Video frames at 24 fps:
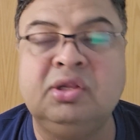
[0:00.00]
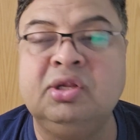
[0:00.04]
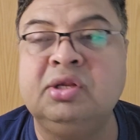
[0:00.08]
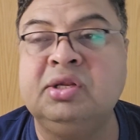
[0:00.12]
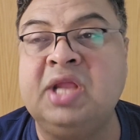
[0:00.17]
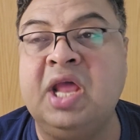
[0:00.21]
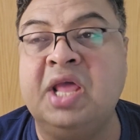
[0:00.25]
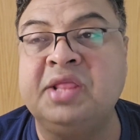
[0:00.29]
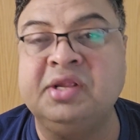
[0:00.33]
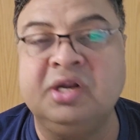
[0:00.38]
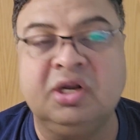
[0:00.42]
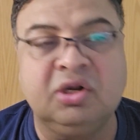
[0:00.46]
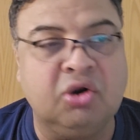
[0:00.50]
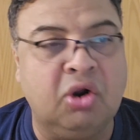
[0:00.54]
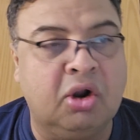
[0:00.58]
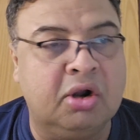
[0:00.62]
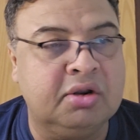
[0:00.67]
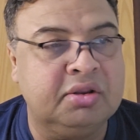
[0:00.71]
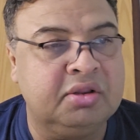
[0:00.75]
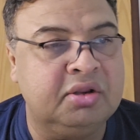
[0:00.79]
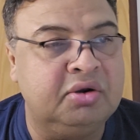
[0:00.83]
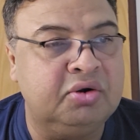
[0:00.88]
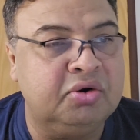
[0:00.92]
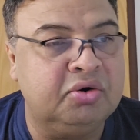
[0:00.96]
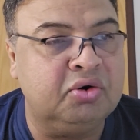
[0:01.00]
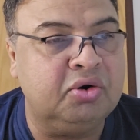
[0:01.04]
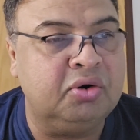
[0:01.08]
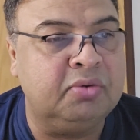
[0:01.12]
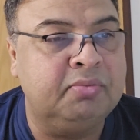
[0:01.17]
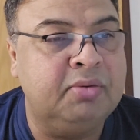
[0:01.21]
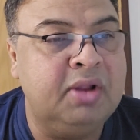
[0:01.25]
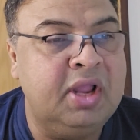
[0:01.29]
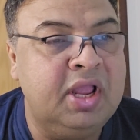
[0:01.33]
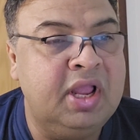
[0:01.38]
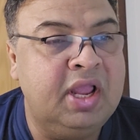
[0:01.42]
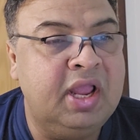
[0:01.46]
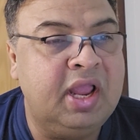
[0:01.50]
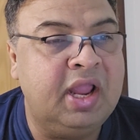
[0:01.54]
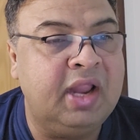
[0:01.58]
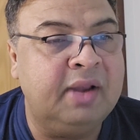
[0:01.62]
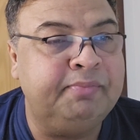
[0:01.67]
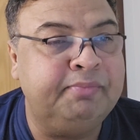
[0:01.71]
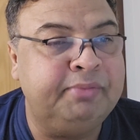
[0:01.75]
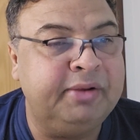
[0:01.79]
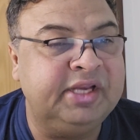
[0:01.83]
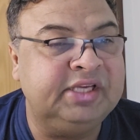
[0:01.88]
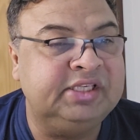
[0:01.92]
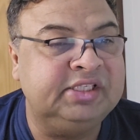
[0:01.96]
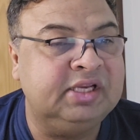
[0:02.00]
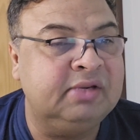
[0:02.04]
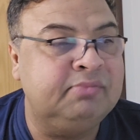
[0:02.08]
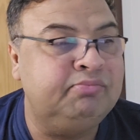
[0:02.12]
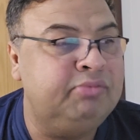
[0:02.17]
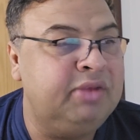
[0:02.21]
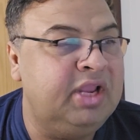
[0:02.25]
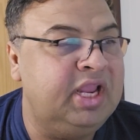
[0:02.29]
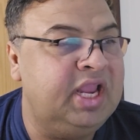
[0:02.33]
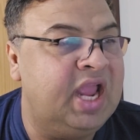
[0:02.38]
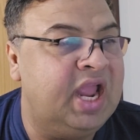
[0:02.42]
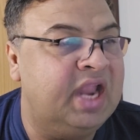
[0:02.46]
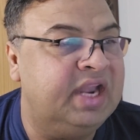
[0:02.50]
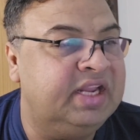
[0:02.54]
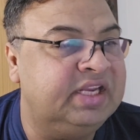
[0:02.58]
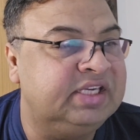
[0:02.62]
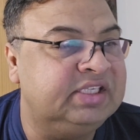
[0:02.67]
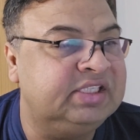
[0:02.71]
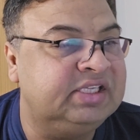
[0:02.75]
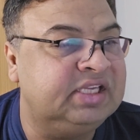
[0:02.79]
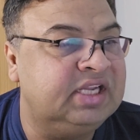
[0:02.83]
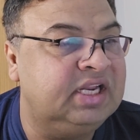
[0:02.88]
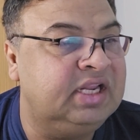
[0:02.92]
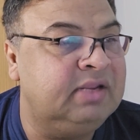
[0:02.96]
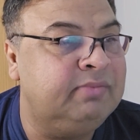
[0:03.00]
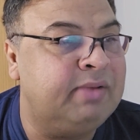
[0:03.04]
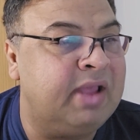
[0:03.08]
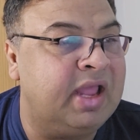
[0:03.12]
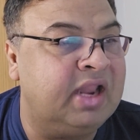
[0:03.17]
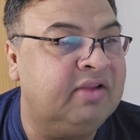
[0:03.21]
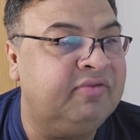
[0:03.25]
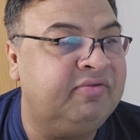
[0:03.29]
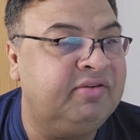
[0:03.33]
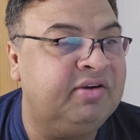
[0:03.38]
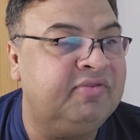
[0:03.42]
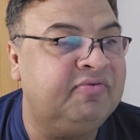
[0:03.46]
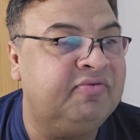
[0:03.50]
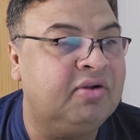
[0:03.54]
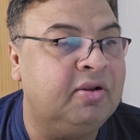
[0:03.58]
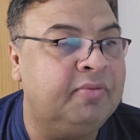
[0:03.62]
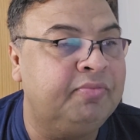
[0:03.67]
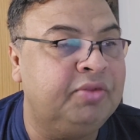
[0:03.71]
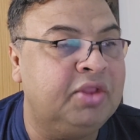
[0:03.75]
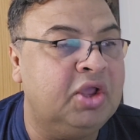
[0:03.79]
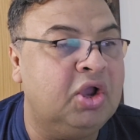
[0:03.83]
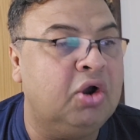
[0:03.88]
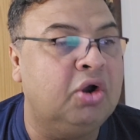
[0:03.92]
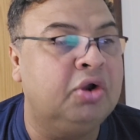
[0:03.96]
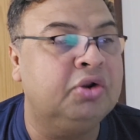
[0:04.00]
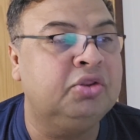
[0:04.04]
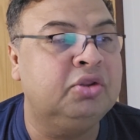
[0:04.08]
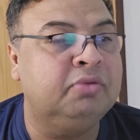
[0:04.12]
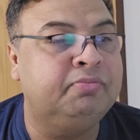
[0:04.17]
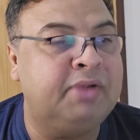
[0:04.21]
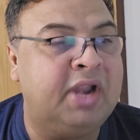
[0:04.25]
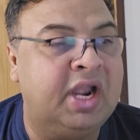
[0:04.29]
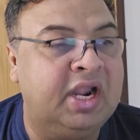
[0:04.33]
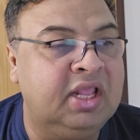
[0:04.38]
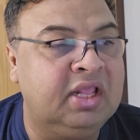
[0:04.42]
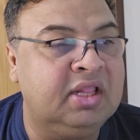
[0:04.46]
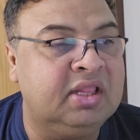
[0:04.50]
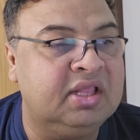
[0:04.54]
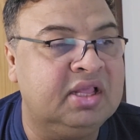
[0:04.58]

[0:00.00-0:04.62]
tethered cord syndrome, and patient may additionally benefit from the orthopedic